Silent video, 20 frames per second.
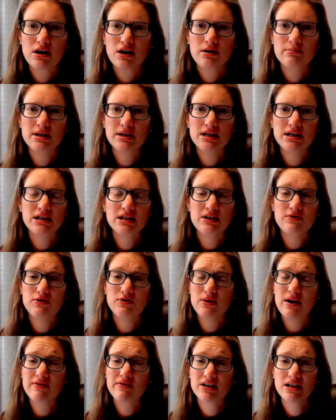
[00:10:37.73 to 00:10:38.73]
And
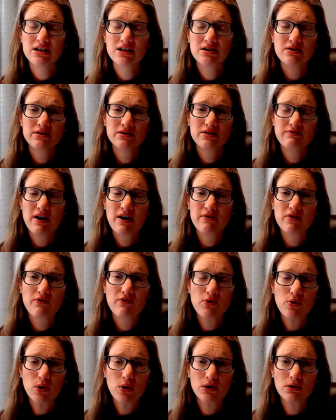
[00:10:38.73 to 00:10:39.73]
if you have a kid on a
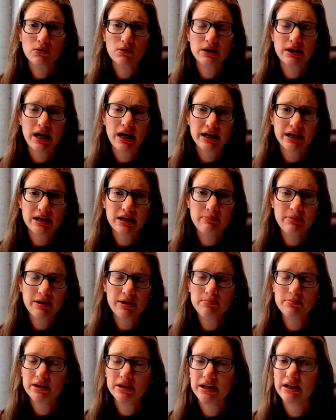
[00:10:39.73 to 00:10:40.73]
504 or an
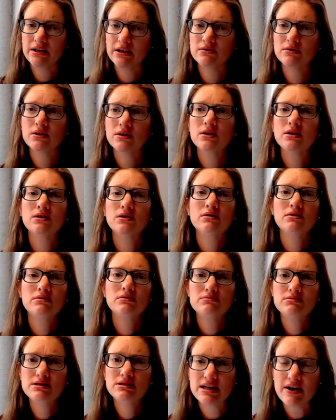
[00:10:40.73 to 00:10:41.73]
IEP plan,
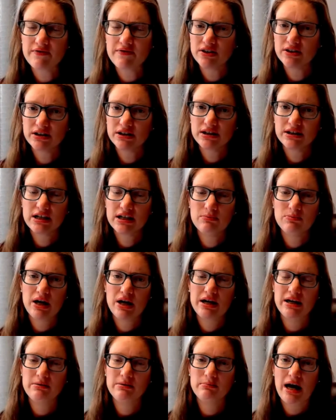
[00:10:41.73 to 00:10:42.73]
definitely
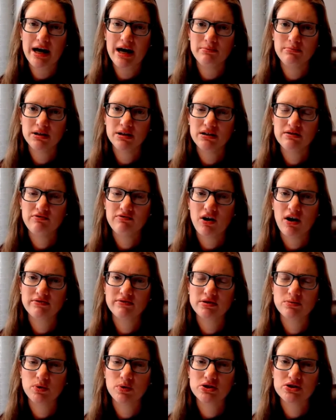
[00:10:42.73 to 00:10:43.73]
keep that admin
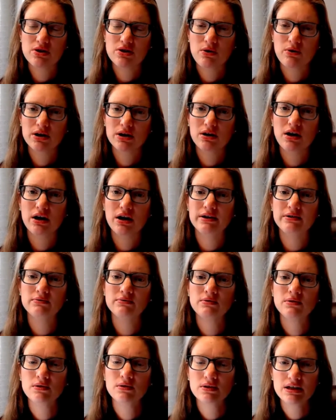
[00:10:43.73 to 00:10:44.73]
involved in what's going
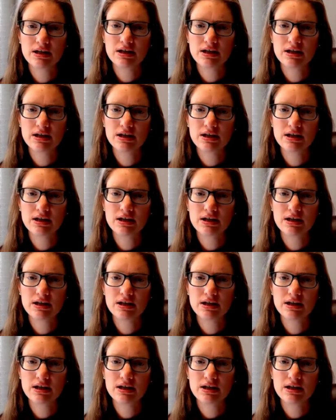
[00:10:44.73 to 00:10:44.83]
on.